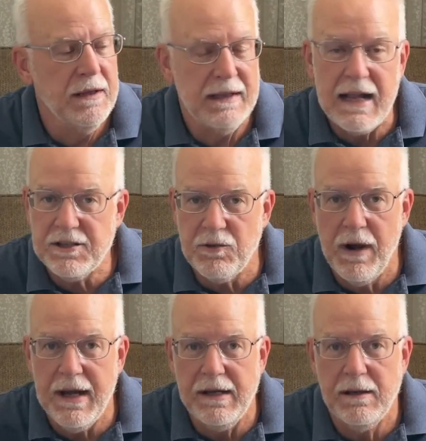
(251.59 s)
That's
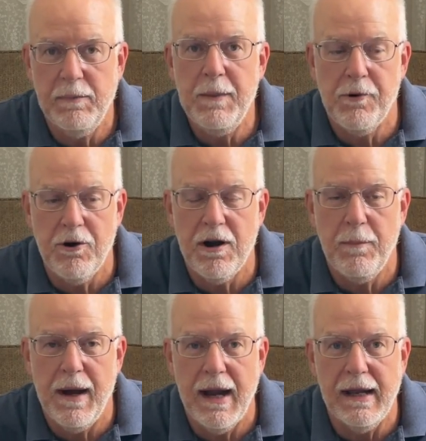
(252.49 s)
great. People are going to
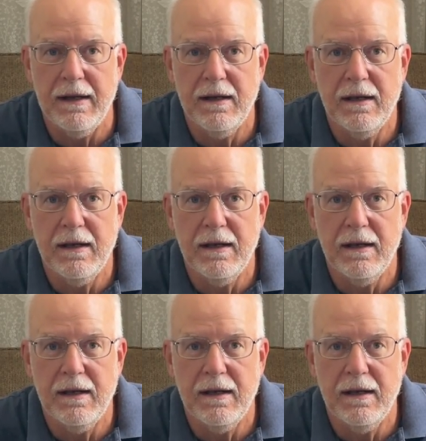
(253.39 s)
buy it.